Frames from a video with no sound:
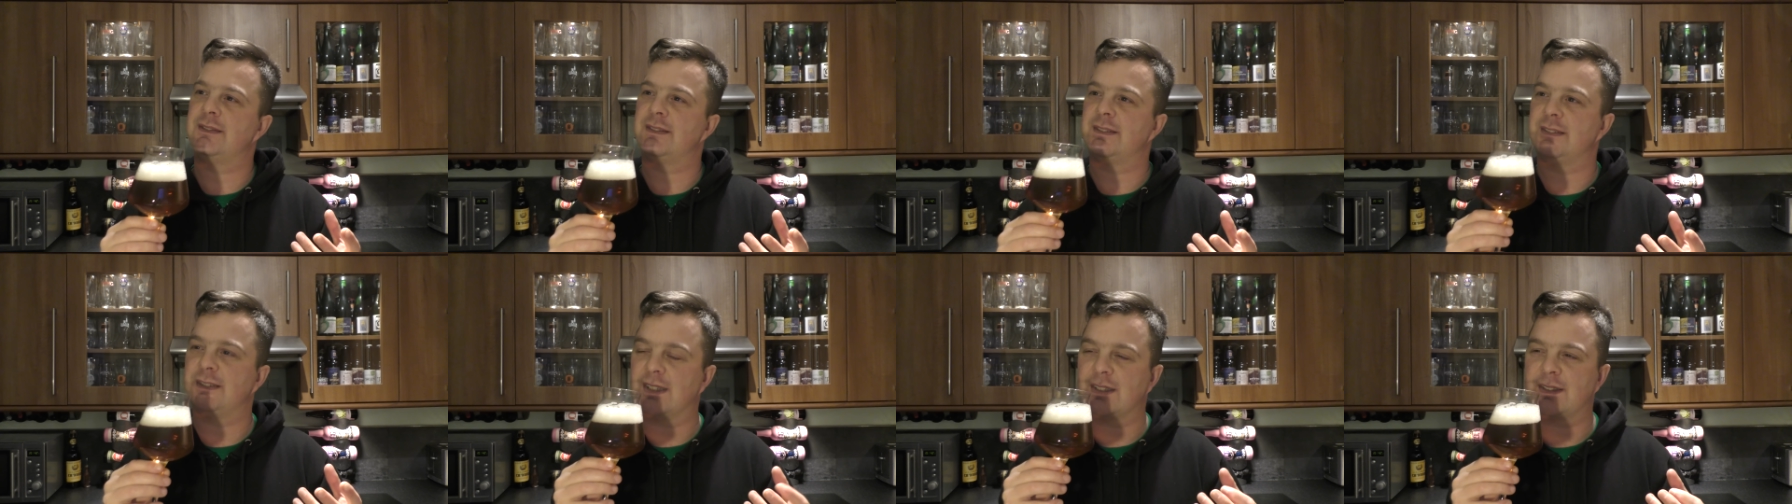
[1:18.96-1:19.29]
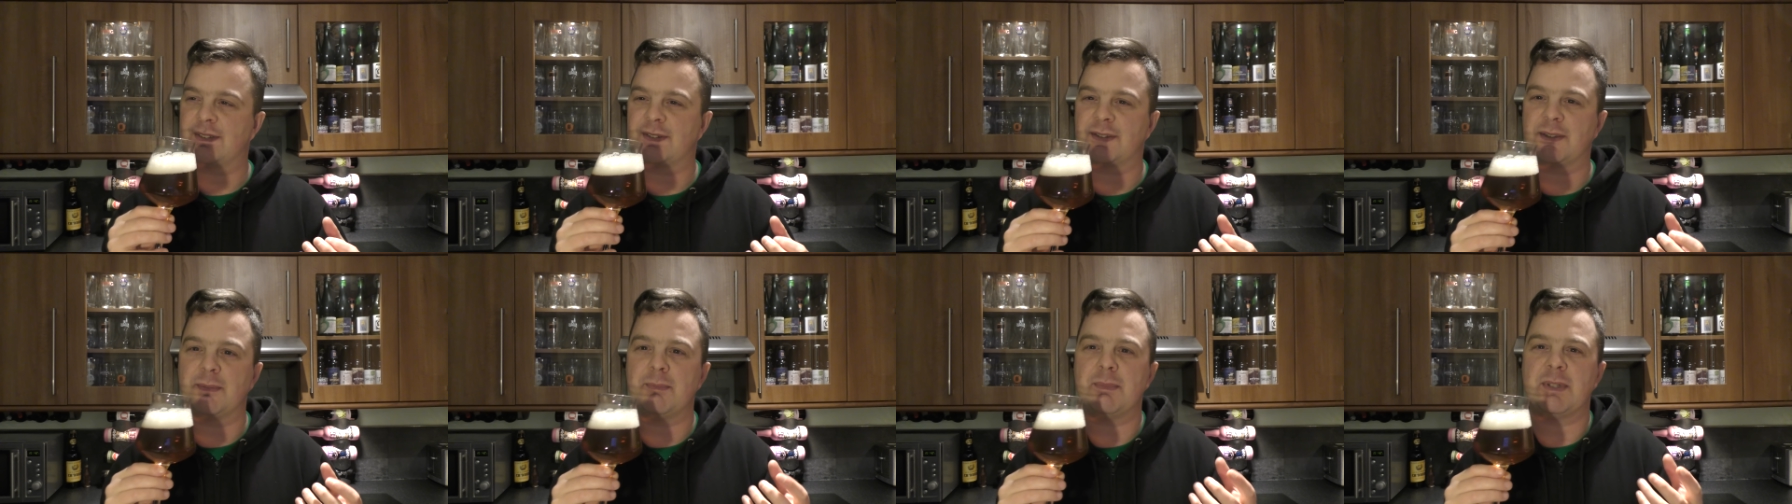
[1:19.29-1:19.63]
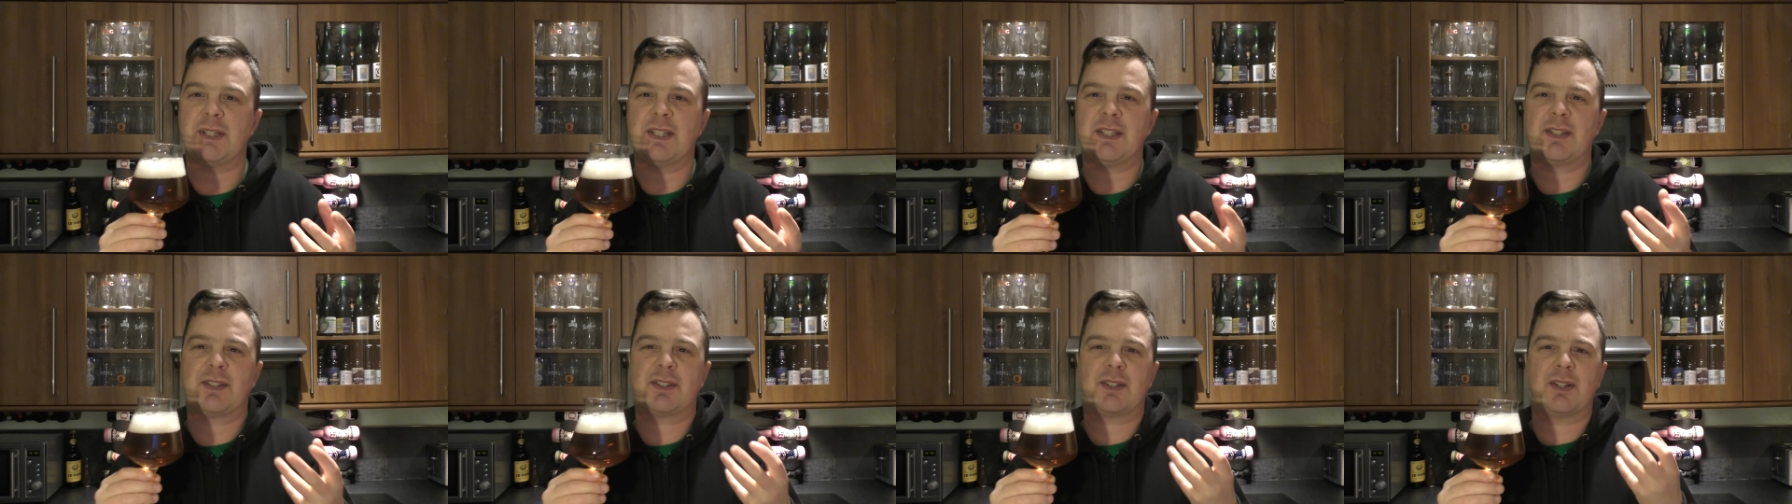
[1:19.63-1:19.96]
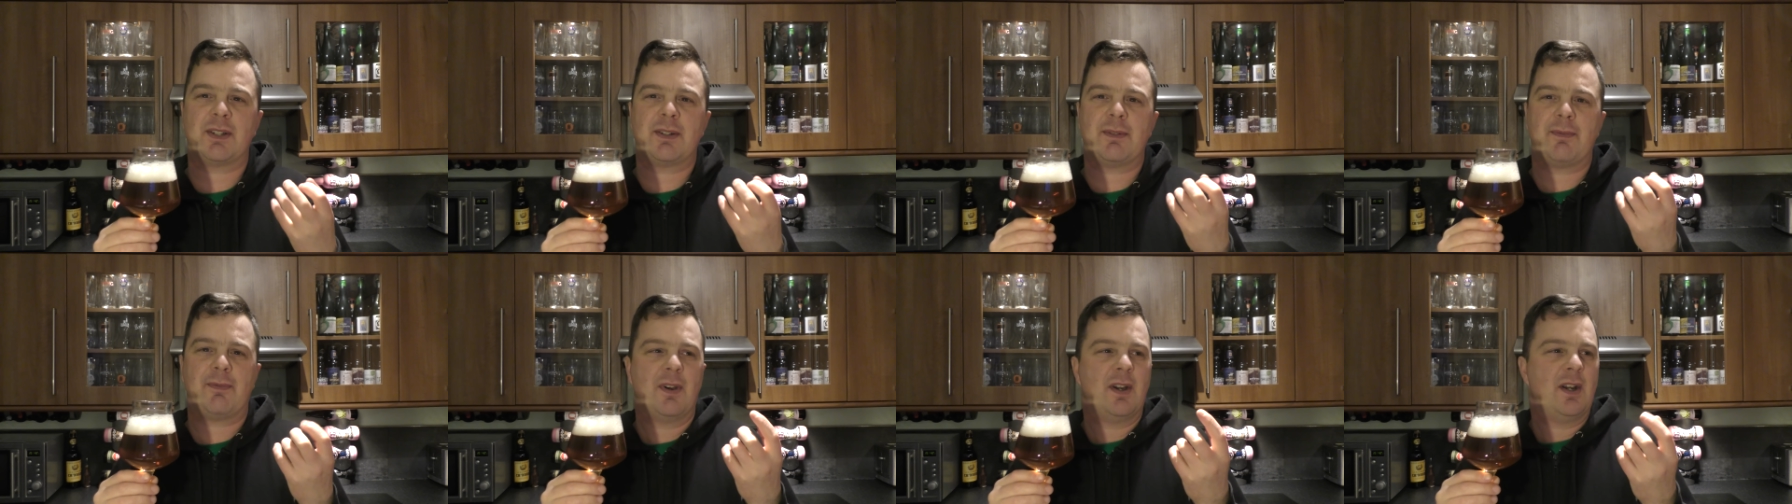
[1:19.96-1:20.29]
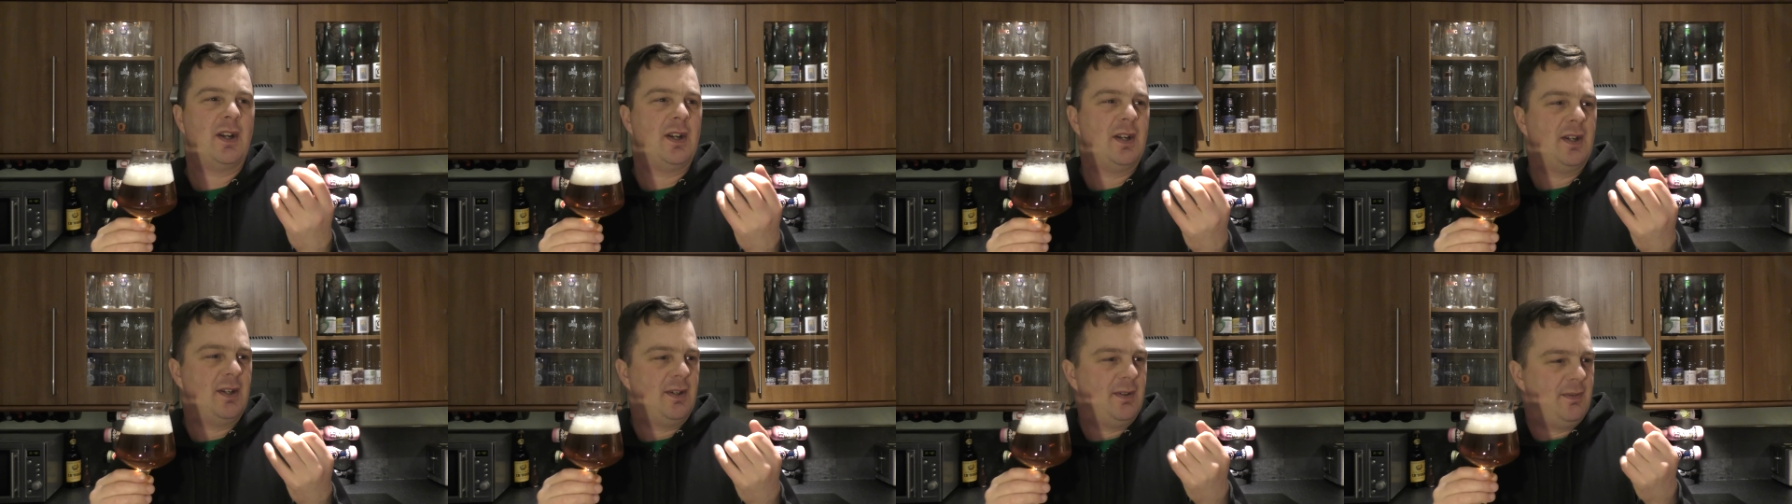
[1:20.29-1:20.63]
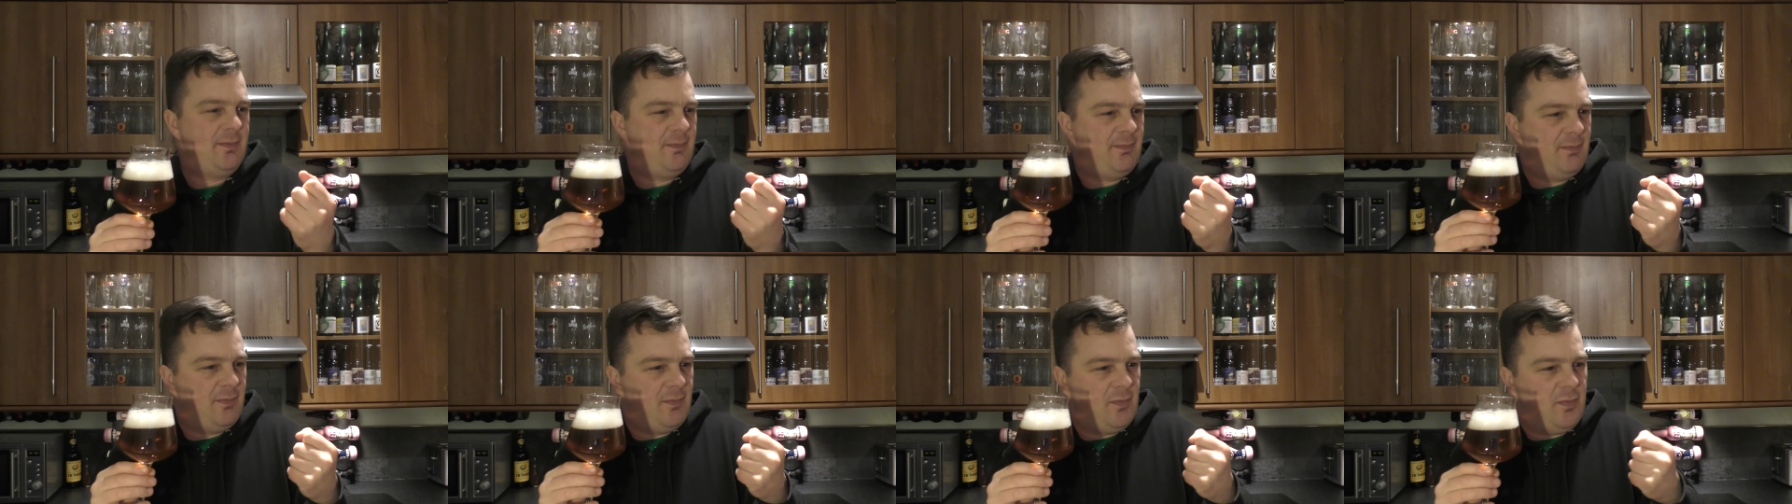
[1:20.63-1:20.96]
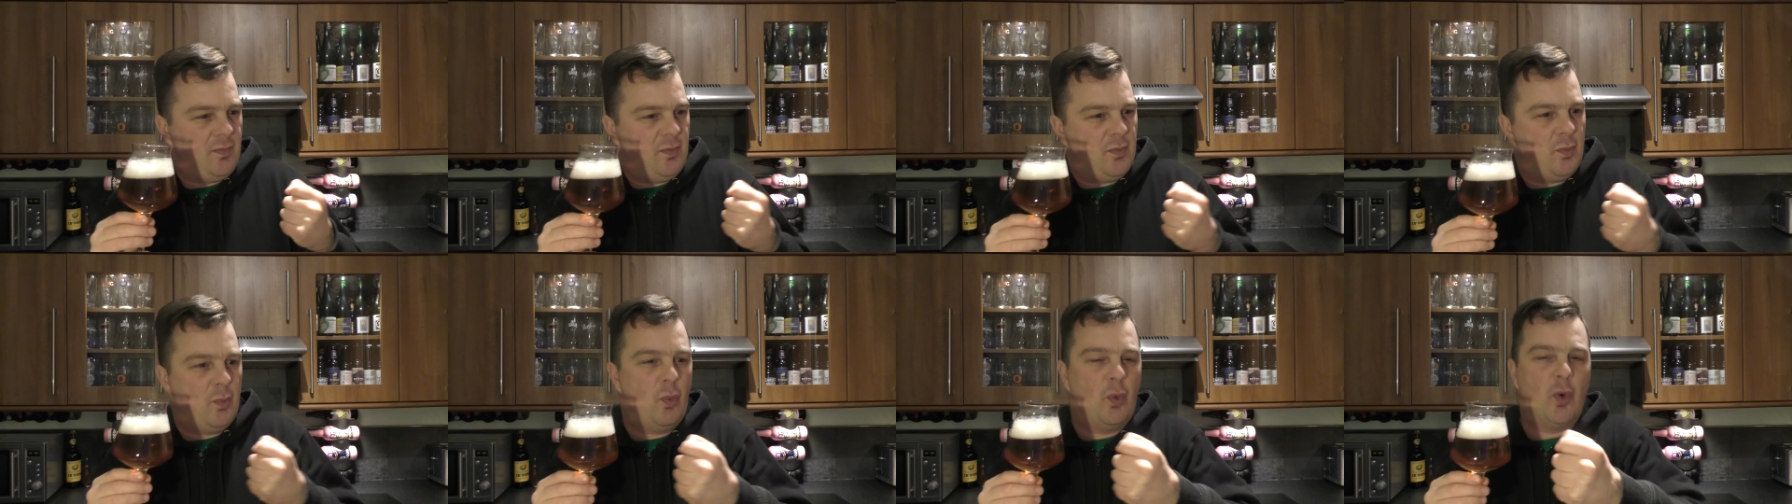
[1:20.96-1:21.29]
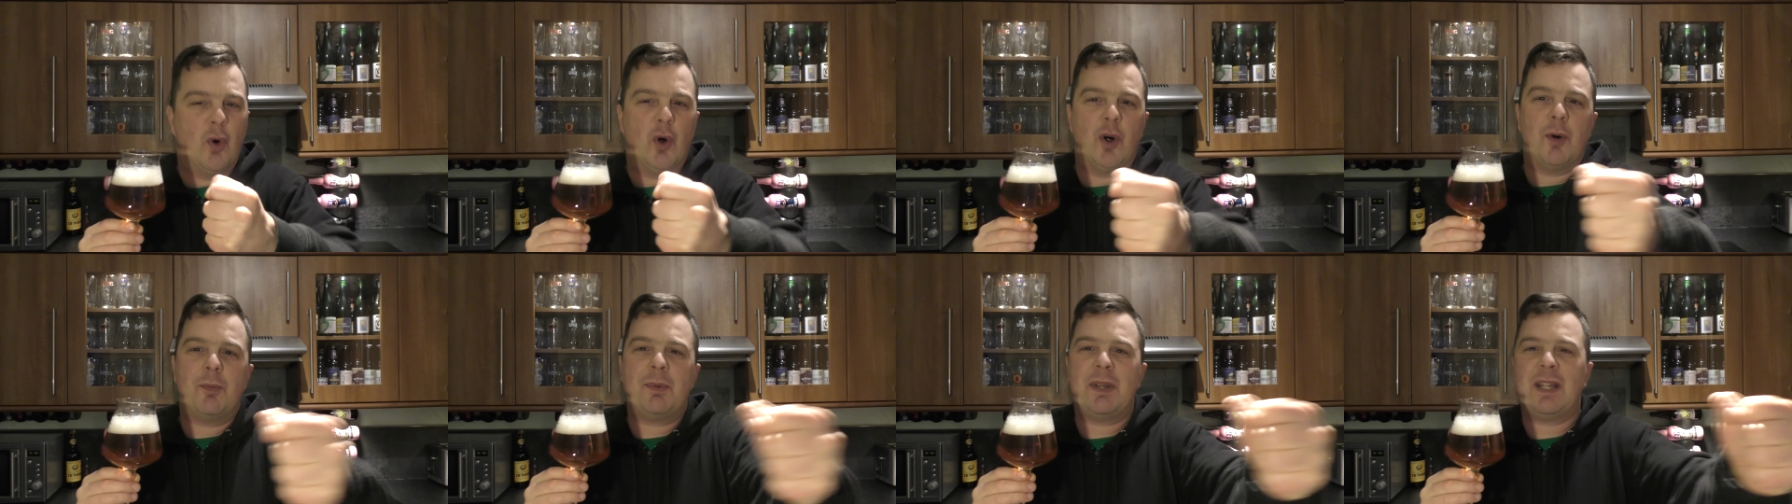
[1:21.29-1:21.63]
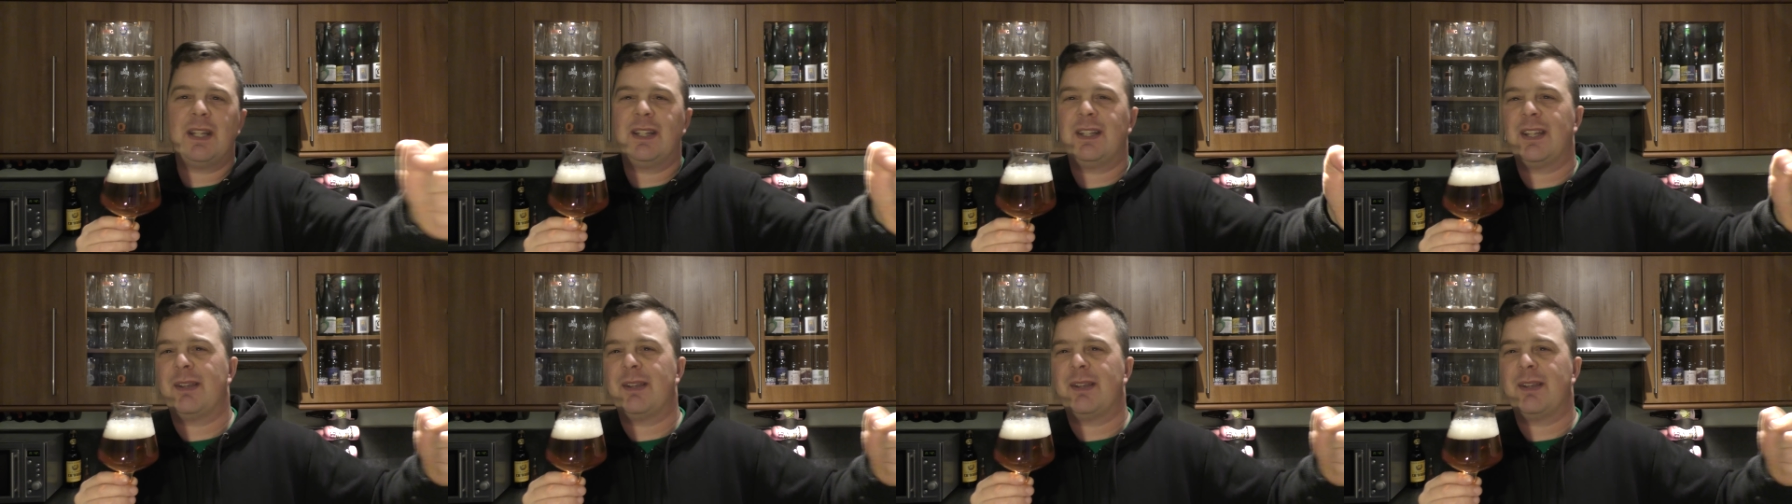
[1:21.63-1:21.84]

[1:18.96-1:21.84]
like somebody's kind of warming,